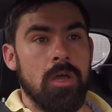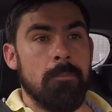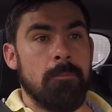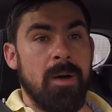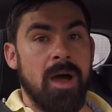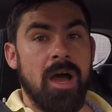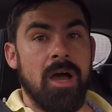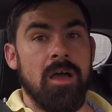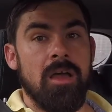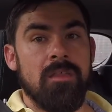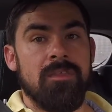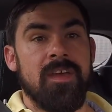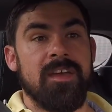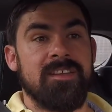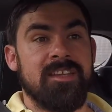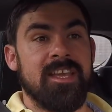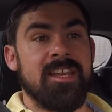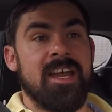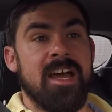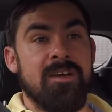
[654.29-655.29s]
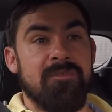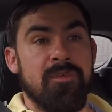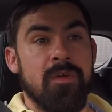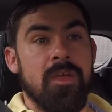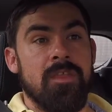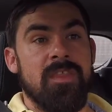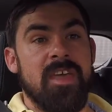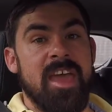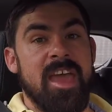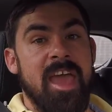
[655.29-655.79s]
but they did
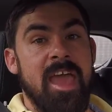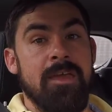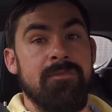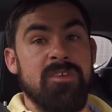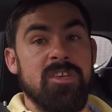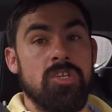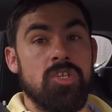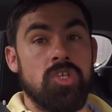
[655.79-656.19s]
have their heavy